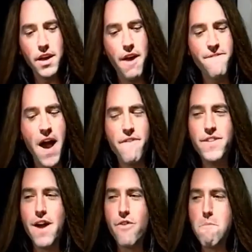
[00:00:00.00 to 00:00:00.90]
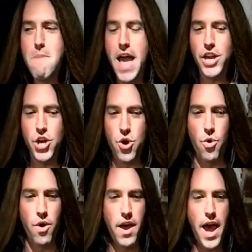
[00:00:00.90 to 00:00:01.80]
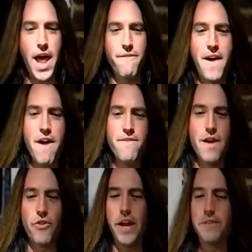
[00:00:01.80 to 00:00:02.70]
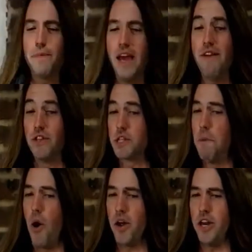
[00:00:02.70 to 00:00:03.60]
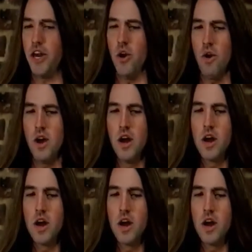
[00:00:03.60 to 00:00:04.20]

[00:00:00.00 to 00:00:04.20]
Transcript: if I've never met you, and if I've never even spoken to you,